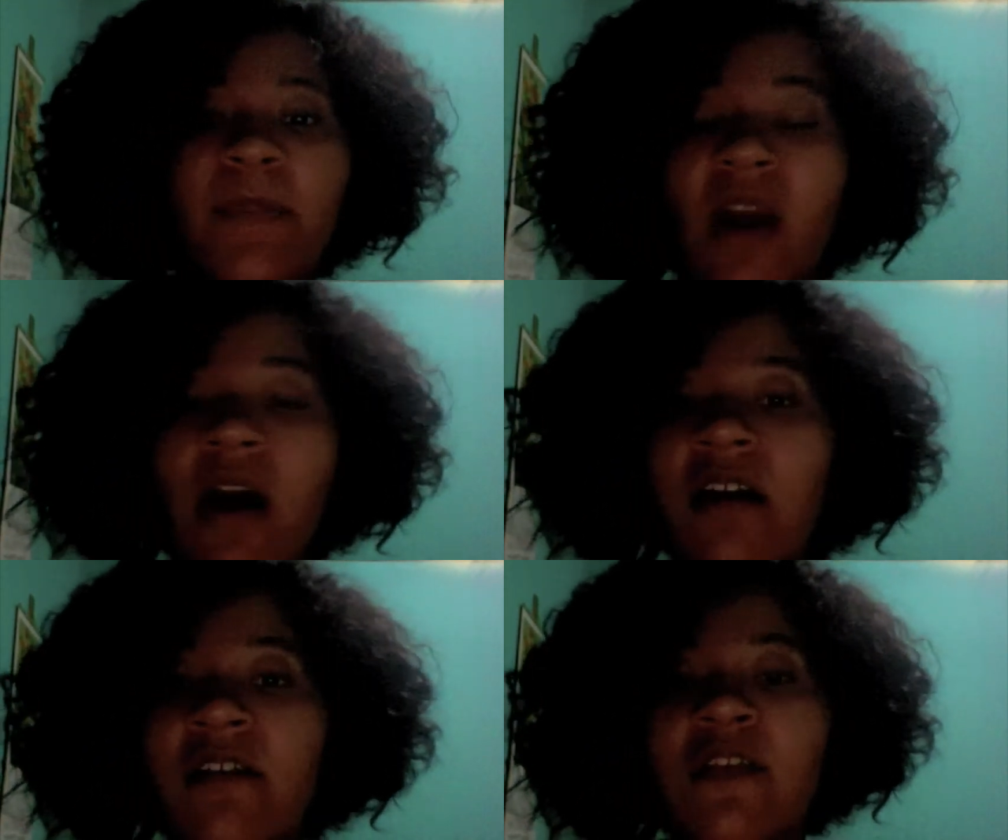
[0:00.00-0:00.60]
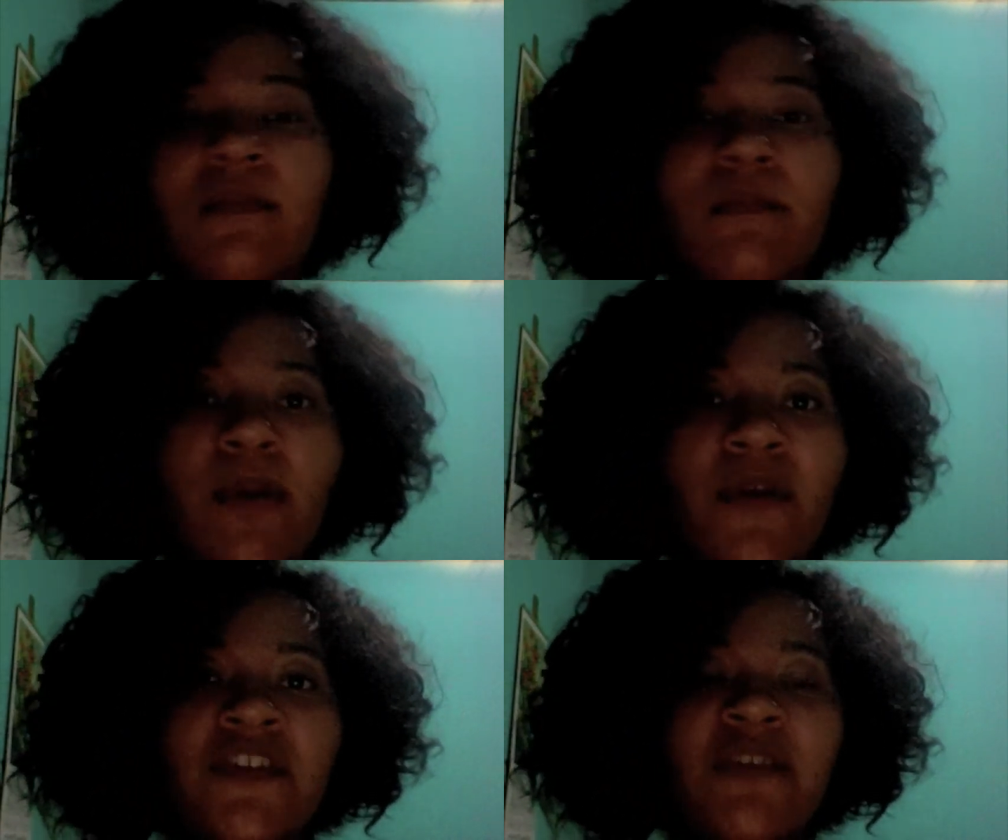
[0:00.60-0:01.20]
cars
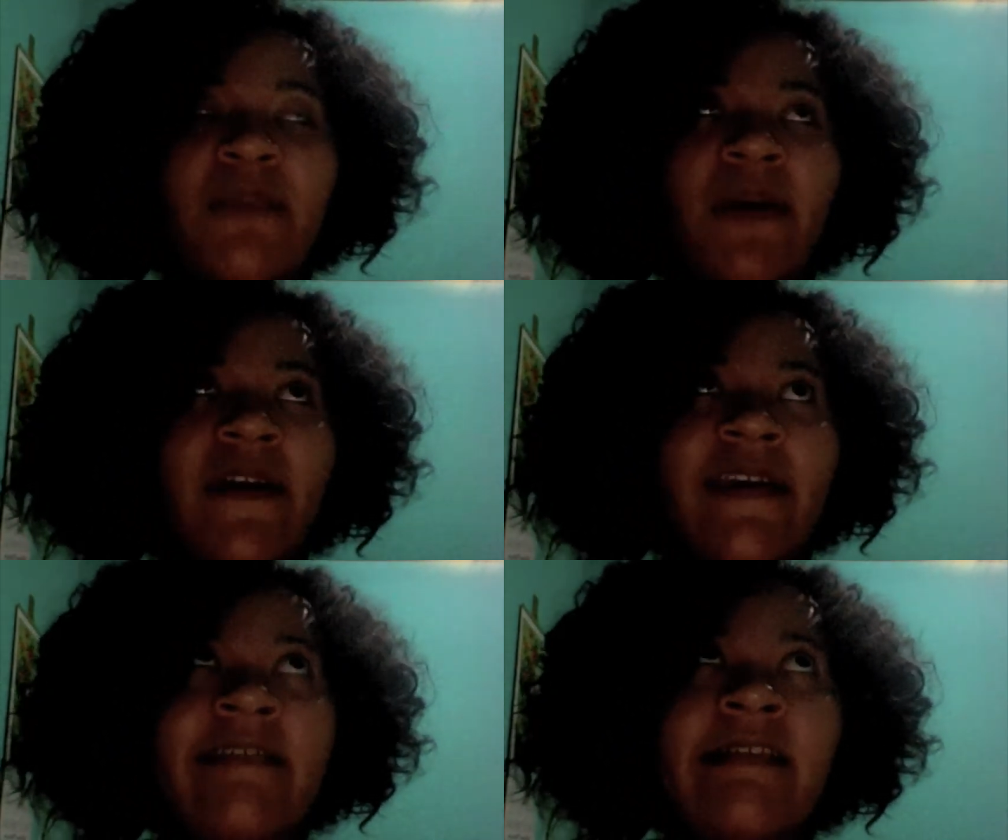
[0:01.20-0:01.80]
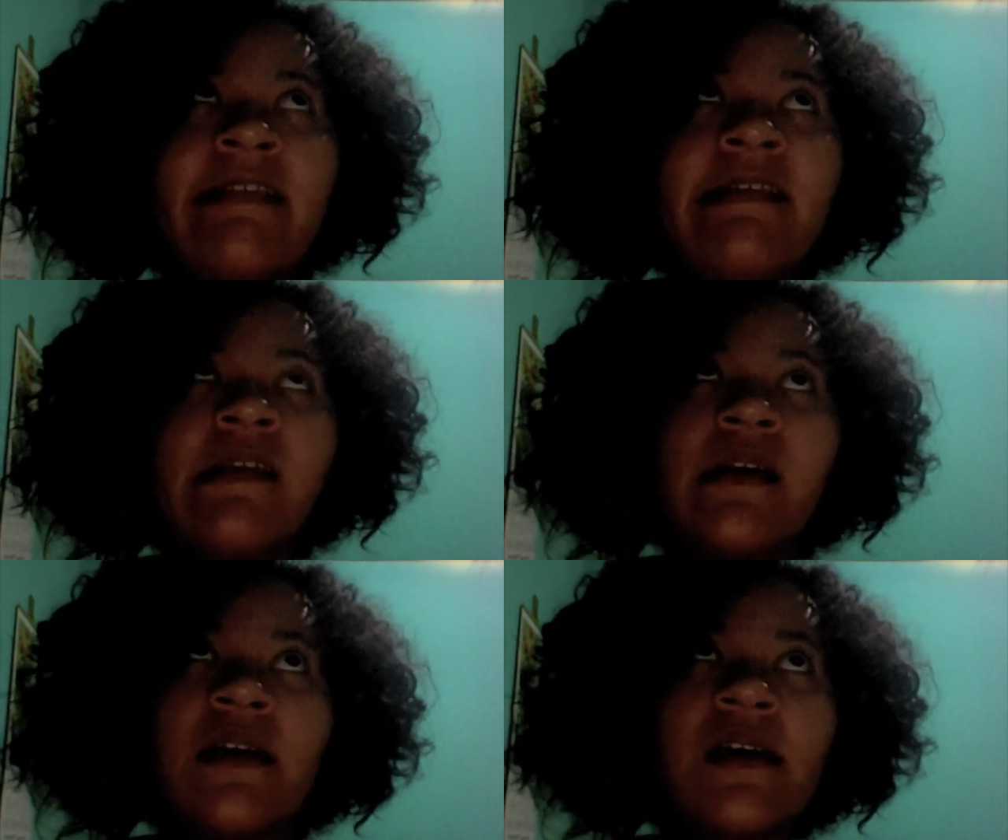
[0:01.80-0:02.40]
and motorbikes
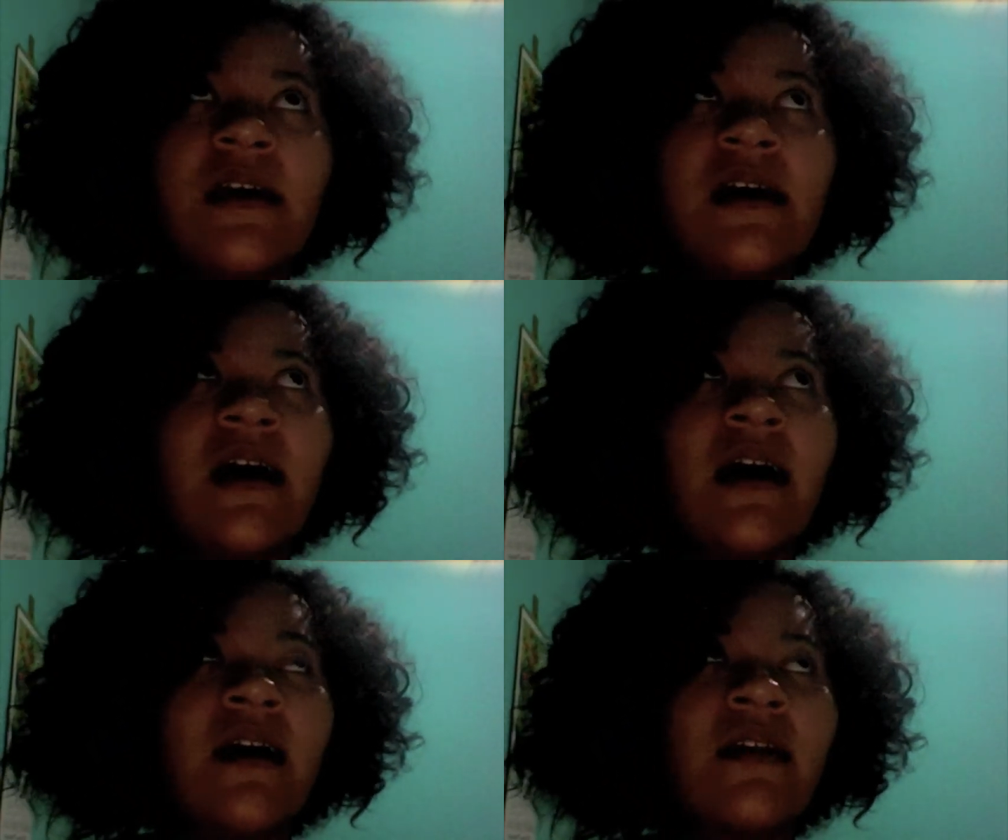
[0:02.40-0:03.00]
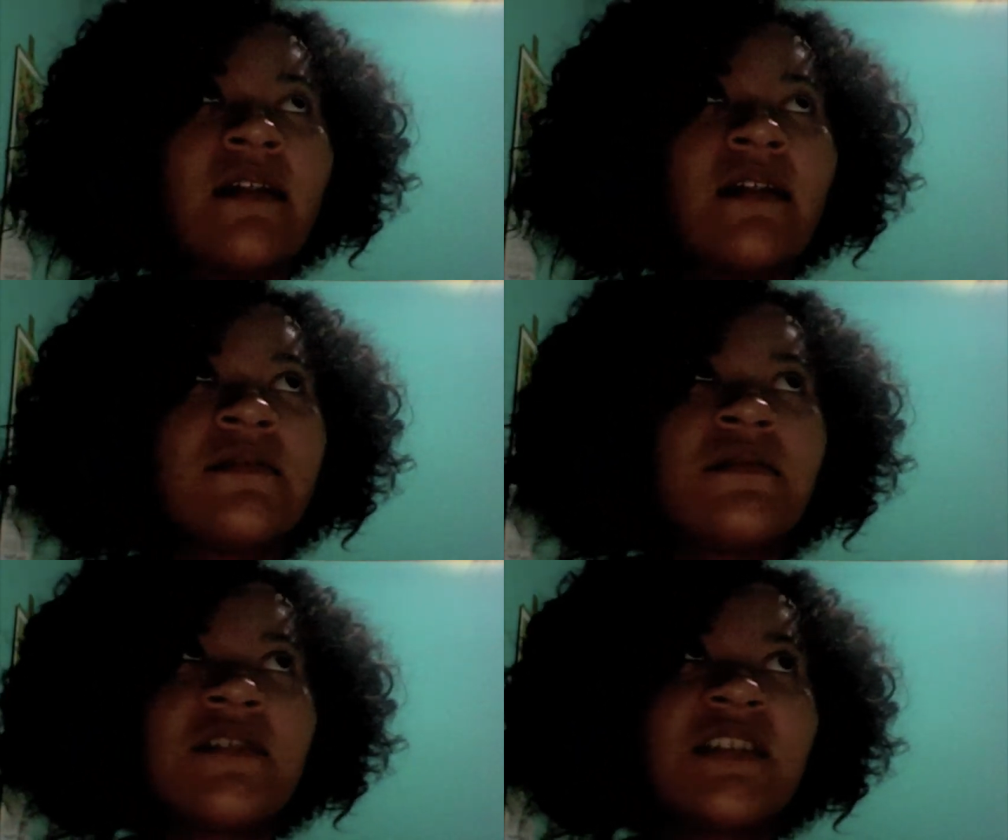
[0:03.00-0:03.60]

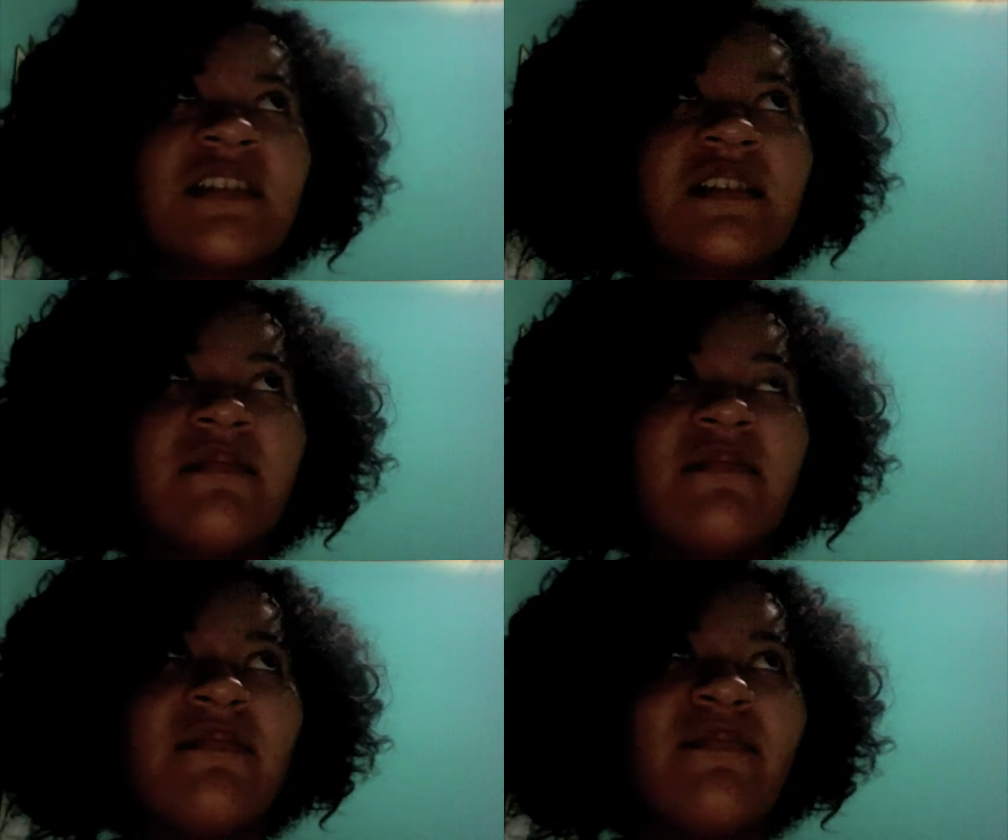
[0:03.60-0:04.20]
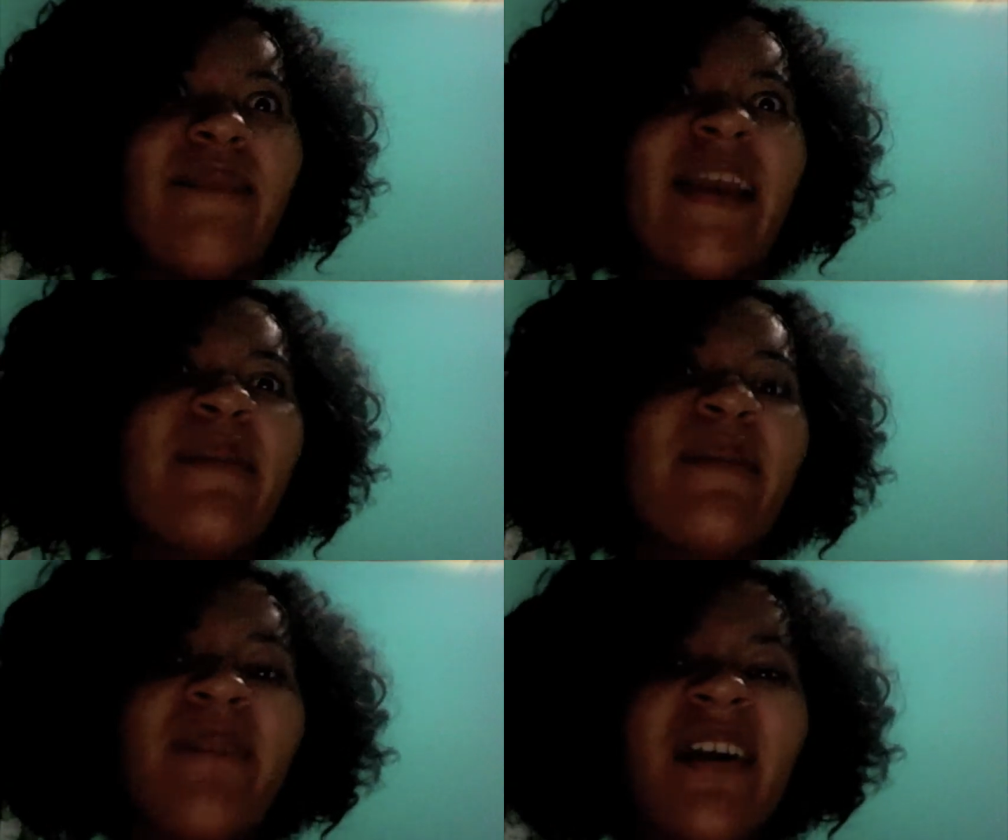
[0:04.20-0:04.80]
and
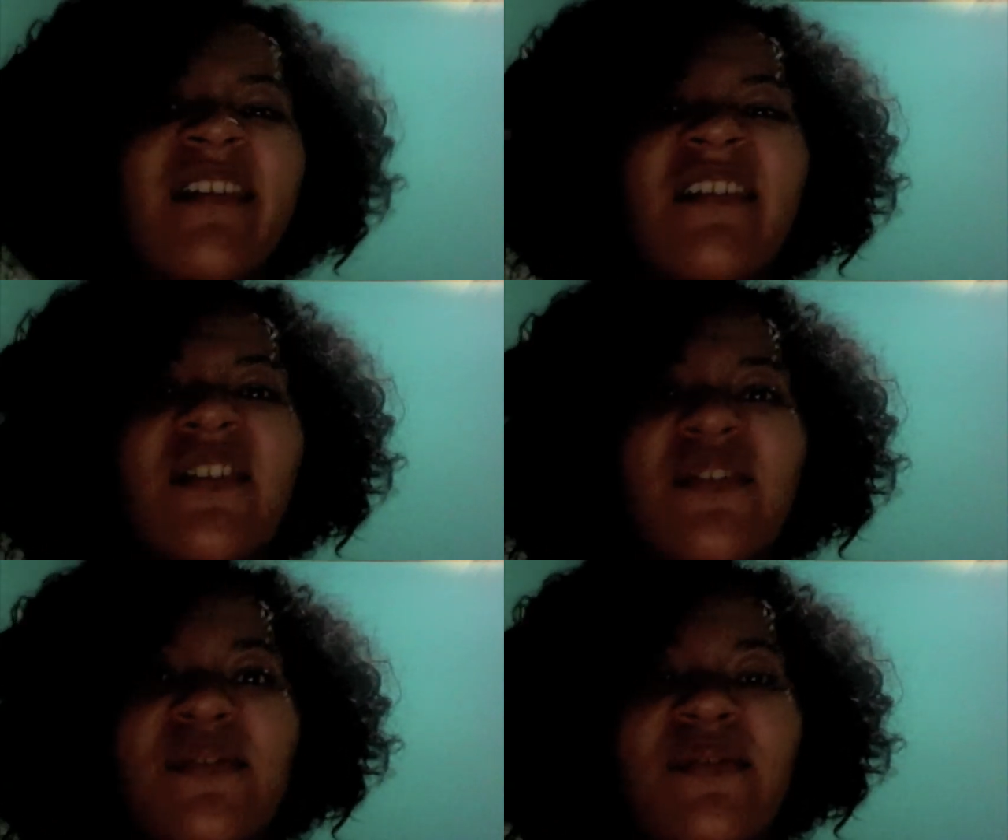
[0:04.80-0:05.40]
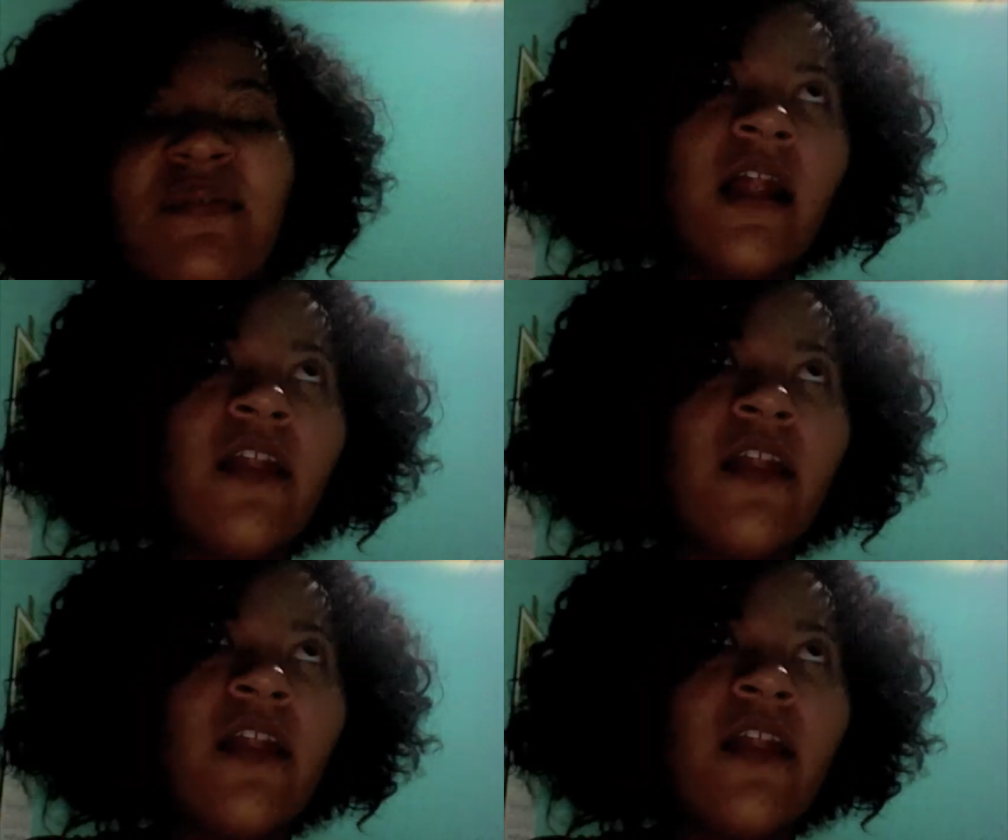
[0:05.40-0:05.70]
maybe bicycles.